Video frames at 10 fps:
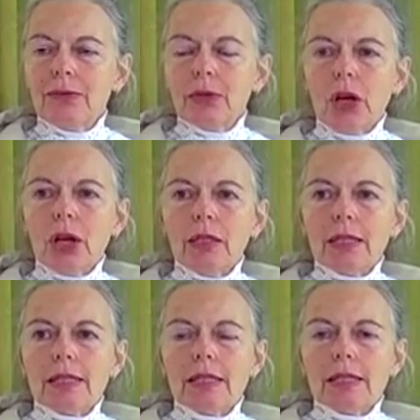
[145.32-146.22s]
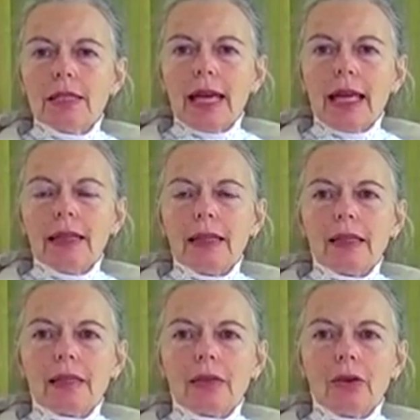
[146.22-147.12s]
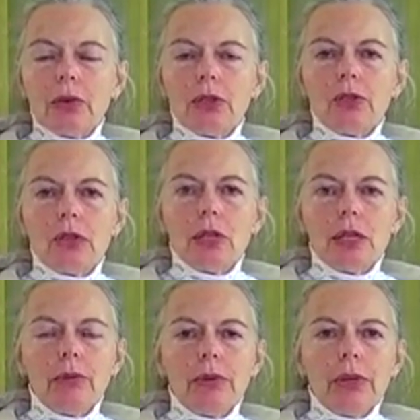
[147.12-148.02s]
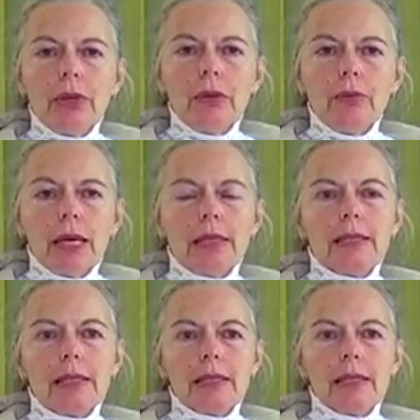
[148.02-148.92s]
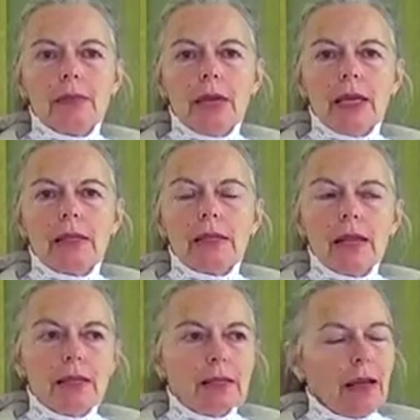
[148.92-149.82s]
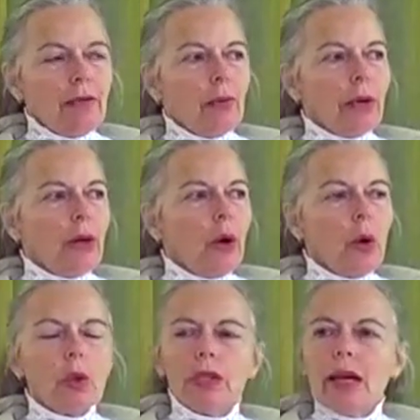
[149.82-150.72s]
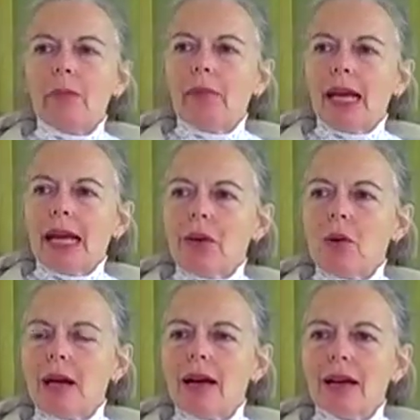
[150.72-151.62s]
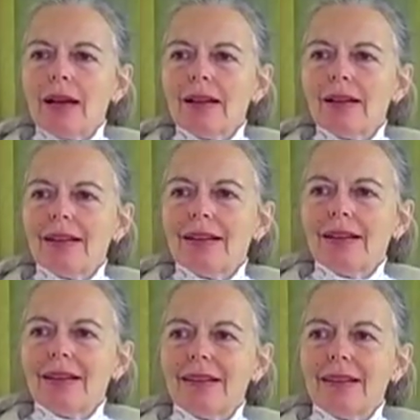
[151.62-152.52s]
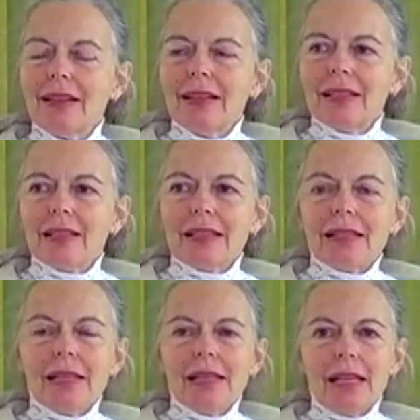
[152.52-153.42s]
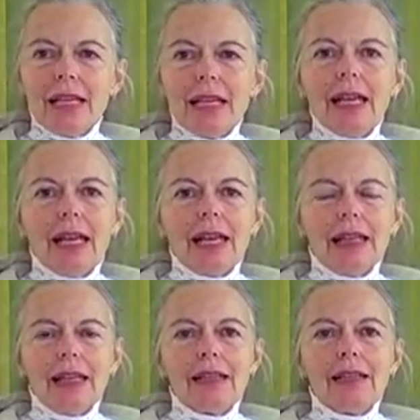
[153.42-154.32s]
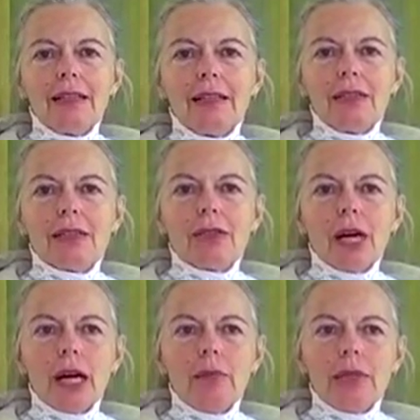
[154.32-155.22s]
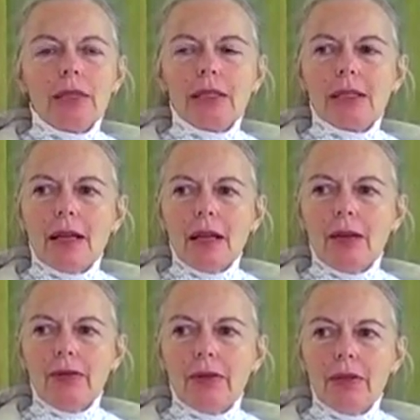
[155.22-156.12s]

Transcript: Flawless, stainless, originally pure, basic space has never been holed up anywhere. It doesn't need anything to describe itself.